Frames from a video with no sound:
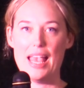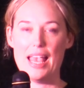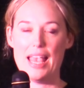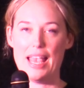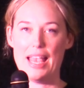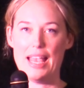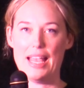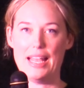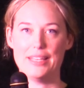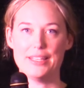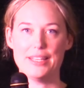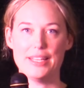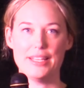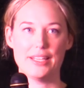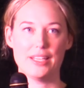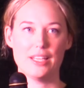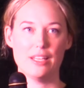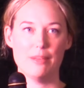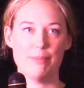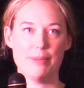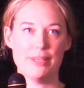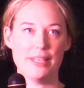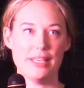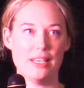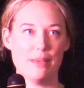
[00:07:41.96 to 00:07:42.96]
And it
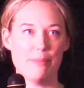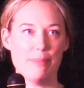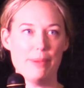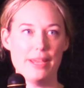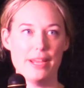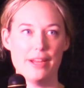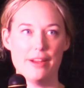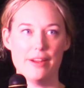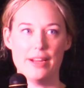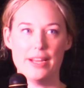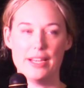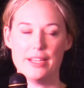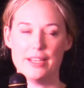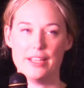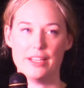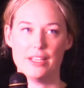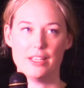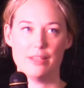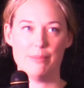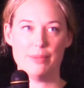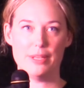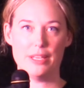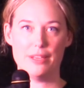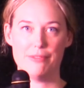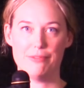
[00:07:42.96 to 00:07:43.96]
could be a parent, it
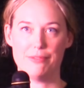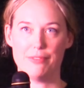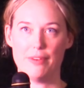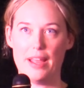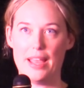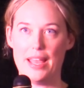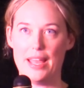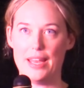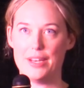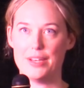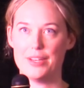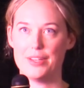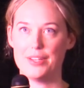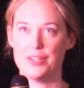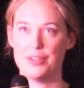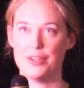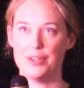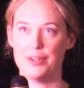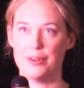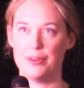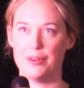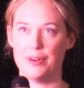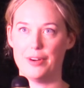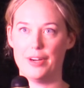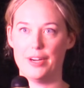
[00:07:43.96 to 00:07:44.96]
could be a friend,
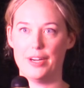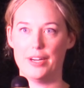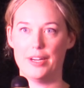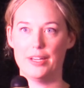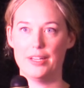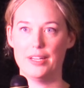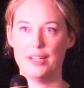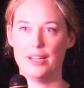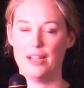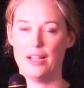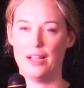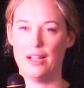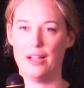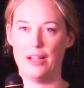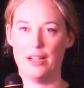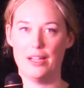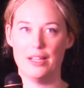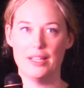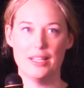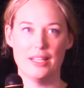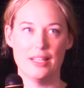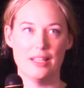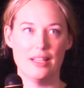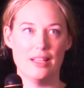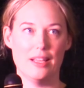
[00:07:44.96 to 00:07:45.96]
or
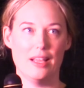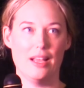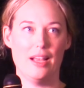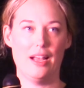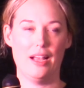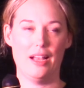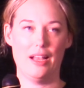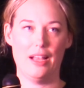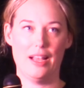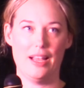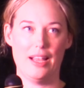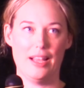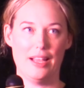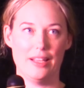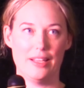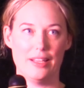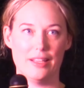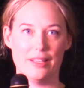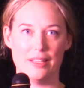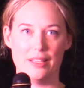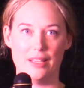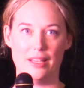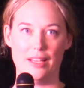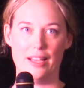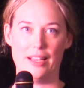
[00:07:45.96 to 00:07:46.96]

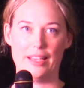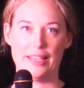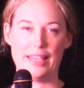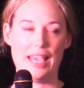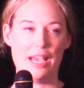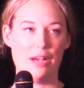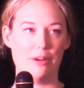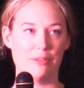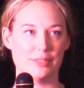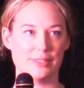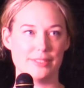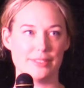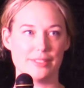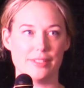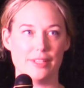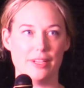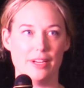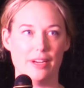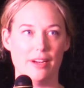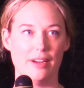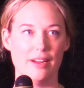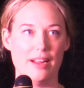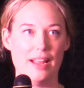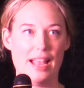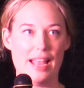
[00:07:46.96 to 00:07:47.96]
a
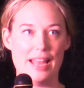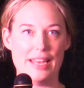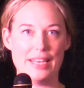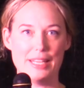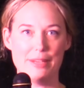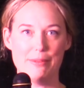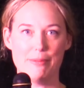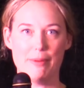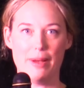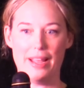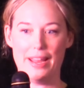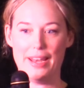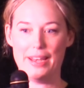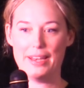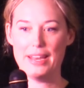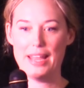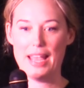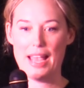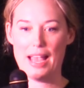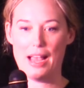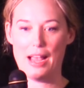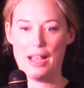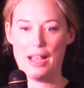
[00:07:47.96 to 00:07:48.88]
counselor, anyone,